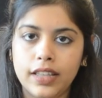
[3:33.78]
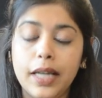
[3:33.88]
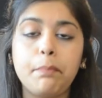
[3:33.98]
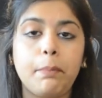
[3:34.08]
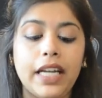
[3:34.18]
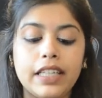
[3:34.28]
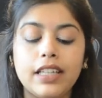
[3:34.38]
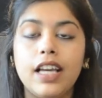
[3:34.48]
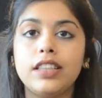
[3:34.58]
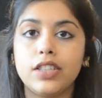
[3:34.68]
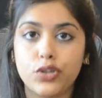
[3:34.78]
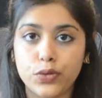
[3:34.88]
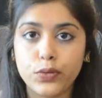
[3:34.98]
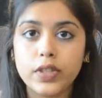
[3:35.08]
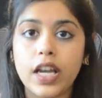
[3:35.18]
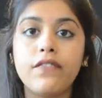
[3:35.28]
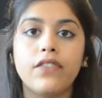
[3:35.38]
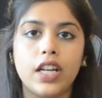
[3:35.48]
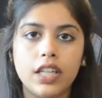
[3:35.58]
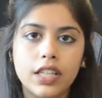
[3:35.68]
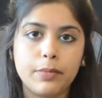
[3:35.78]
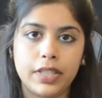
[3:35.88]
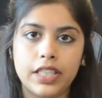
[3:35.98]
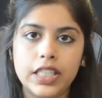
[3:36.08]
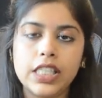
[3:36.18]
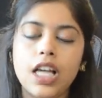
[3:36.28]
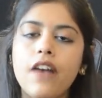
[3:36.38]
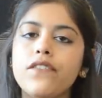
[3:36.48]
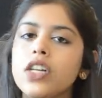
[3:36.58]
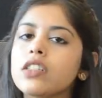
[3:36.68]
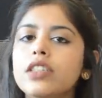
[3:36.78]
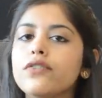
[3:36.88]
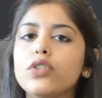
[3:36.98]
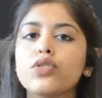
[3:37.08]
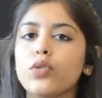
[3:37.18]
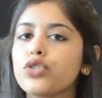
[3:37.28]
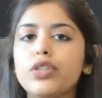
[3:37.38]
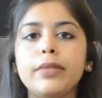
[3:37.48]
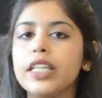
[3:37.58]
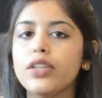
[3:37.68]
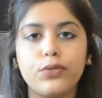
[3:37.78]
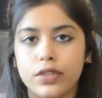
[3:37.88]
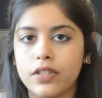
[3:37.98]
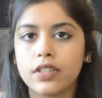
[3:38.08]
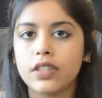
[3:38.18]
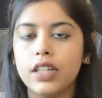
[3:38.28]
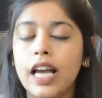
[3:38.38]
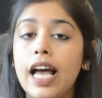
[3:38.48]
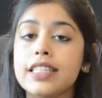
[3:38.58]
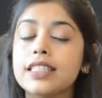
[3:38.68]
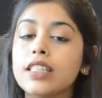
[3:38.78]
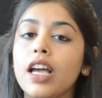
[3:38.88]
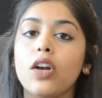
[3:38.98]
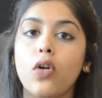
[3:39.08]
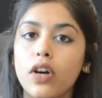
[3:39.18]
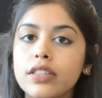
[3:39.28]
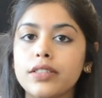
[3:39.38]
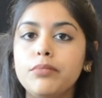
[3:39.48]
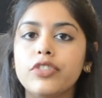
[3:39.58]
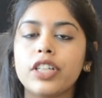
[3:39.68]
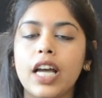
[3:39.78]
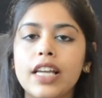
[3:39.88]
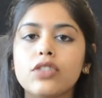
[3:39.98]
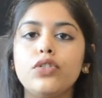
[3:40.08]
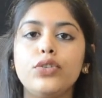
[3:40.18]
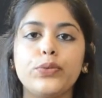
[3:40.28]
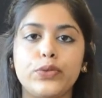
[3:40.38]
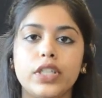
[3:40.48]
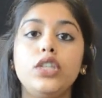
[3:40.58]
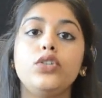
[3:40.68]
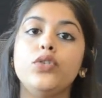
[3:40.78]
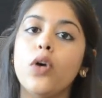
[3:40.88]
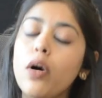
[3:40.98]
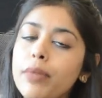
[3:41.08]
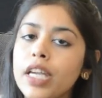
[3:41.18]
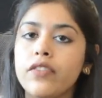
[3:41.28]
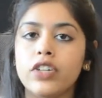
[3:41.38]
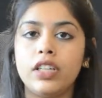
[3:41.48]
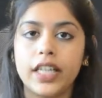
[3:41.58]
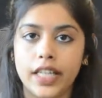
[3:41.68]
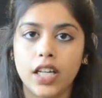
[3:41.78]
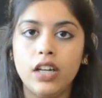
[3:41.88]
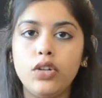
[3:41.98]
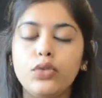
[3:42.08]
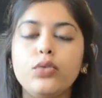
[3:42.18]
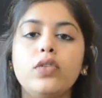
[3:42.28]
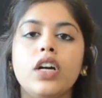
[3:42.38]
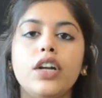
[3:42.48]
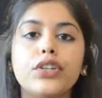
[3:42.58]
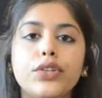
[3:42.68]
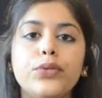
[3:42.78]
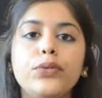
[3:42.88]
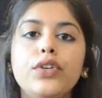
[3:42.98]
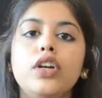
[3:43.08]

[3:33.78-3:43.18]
that mental health issues and vulnerabilities are worsened for social media users as its algorithm relies on using your behavioral data to continue